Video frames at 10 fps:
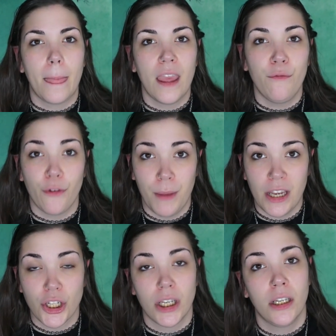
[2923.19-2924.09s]

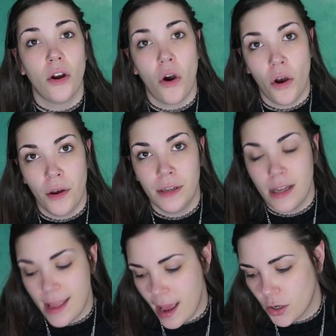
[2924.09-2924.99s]
information on
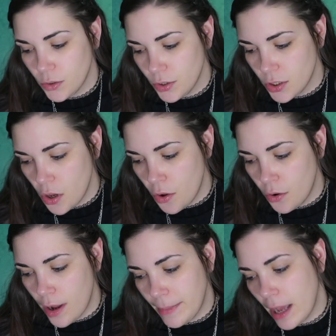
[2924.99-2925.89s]
the actual
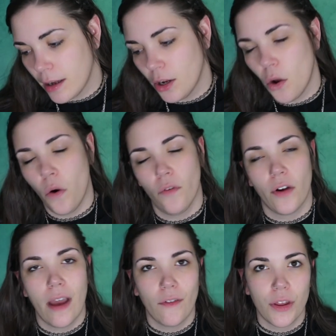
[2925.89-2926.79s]
stone. I'm not going to go
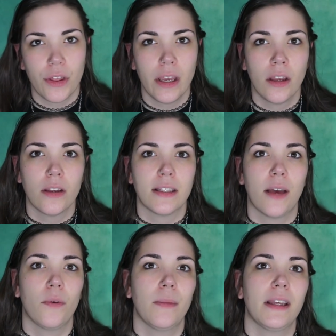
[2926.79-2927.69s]
over everything because
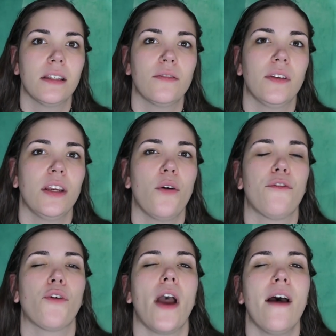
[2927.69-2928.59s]
that would make this video
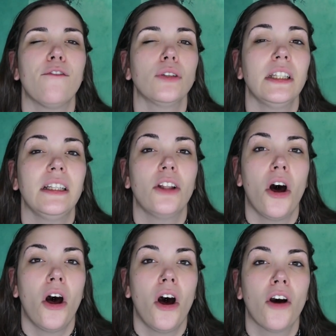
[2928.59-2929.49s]
foreverly
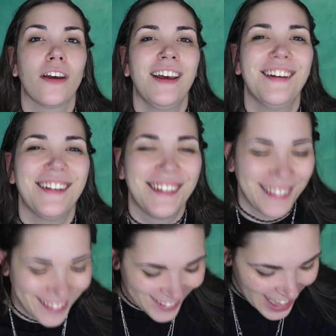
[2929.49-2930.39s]
long.
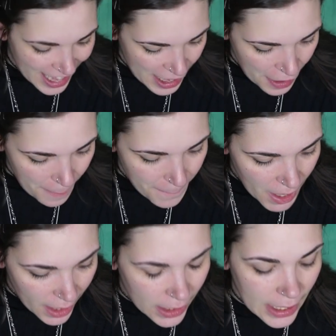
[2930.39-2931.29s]

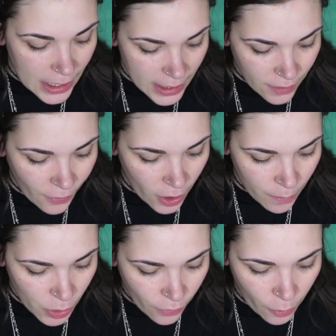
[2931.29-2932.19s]
But it is a very
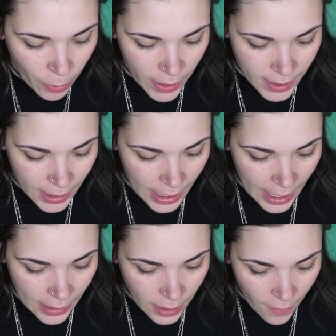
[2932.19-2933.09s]
beautiful bracelet and
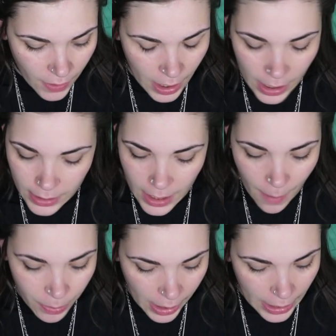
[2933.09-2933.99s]
I love it, and it's
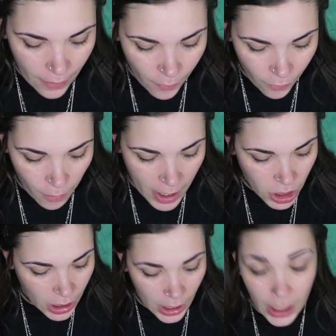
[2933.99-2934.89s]
got plenty of
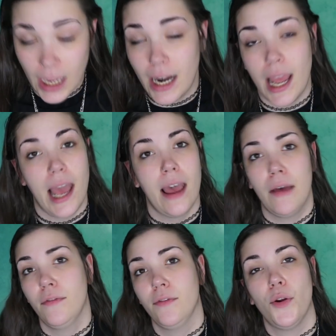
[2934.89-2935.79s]
information in it, and I
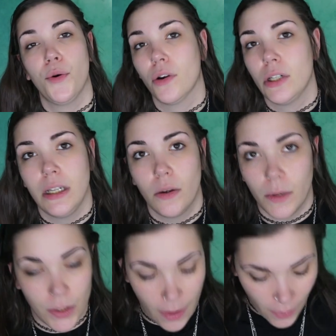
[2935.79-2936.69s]
have no critique
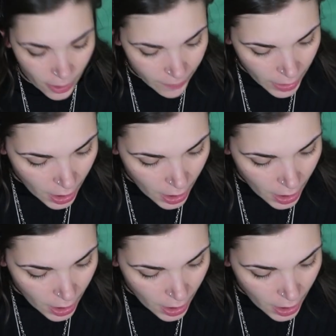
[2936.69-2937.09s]
whatsoever.